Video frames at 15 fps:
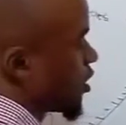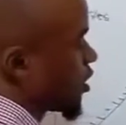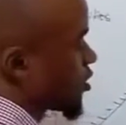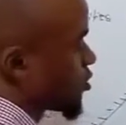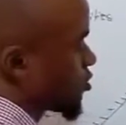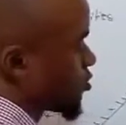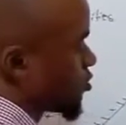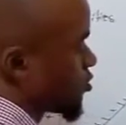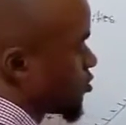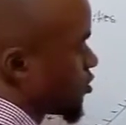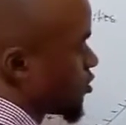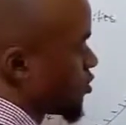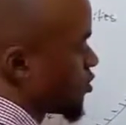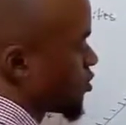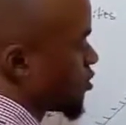x2,
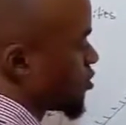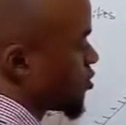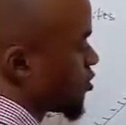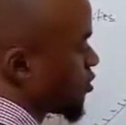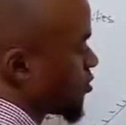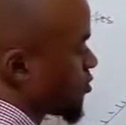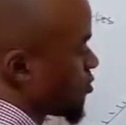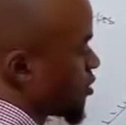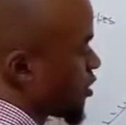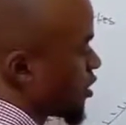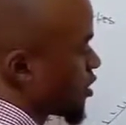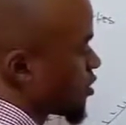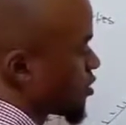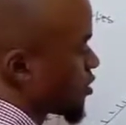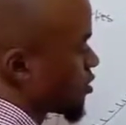0
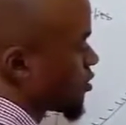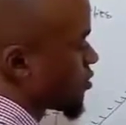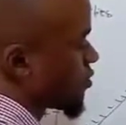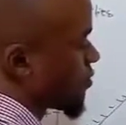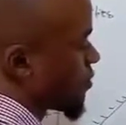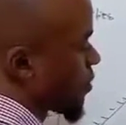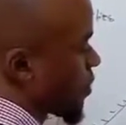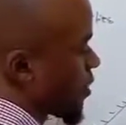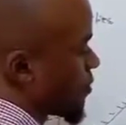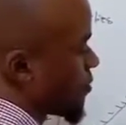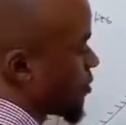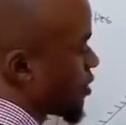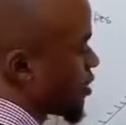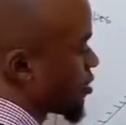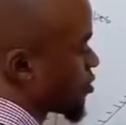minus
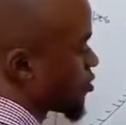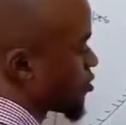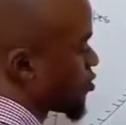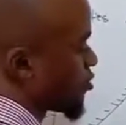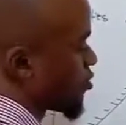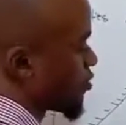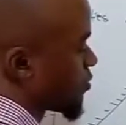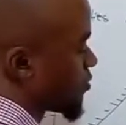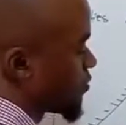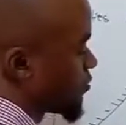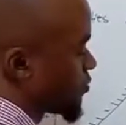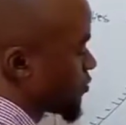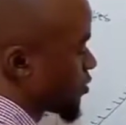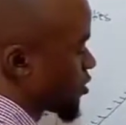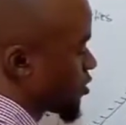2.
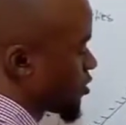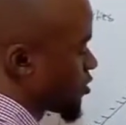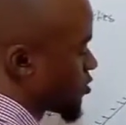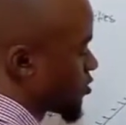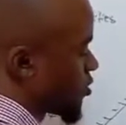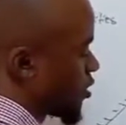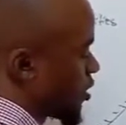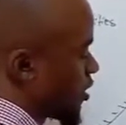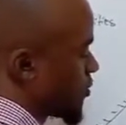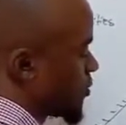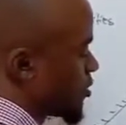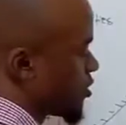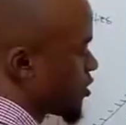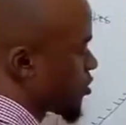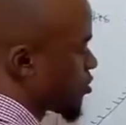So m
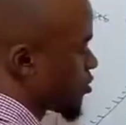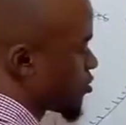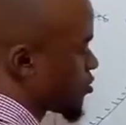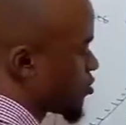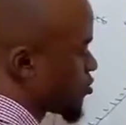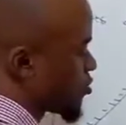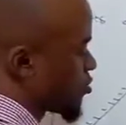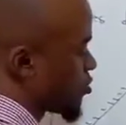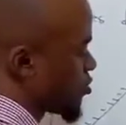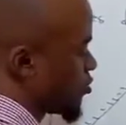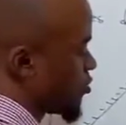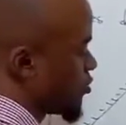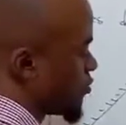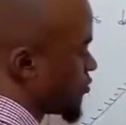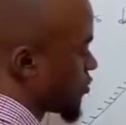is equals to
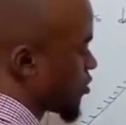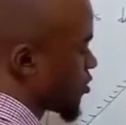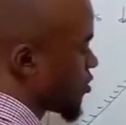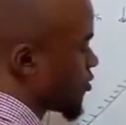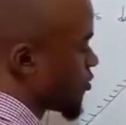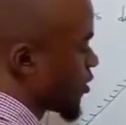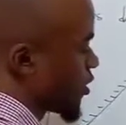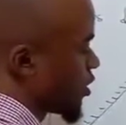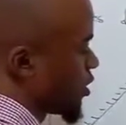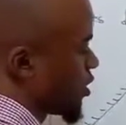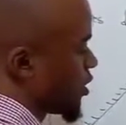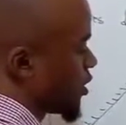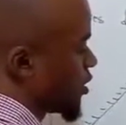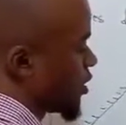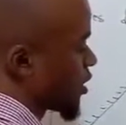2 over
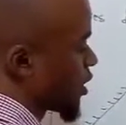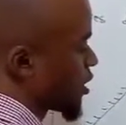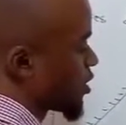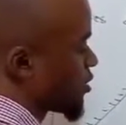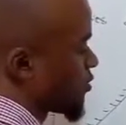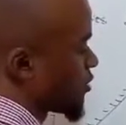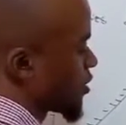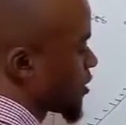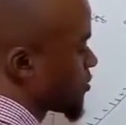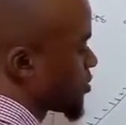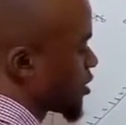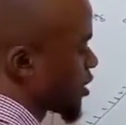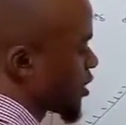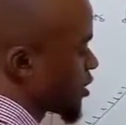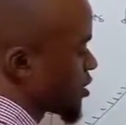negative
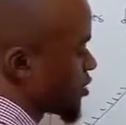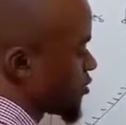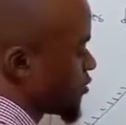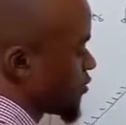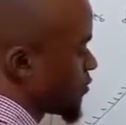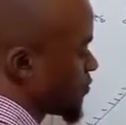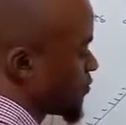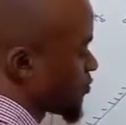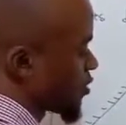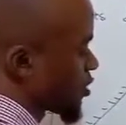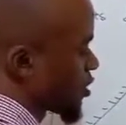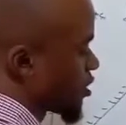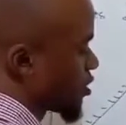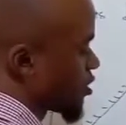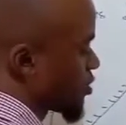times negative
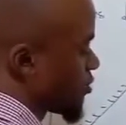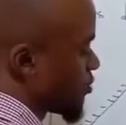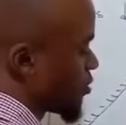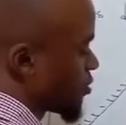is